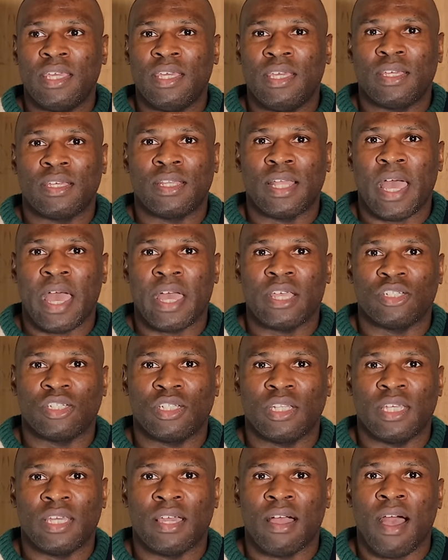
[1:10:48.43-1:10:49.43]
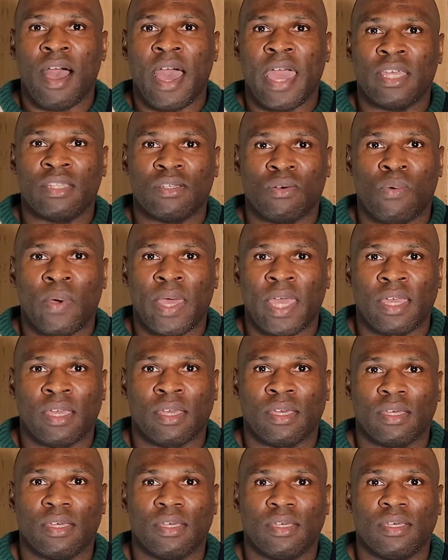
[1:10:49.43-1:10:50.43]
he could actually hide away.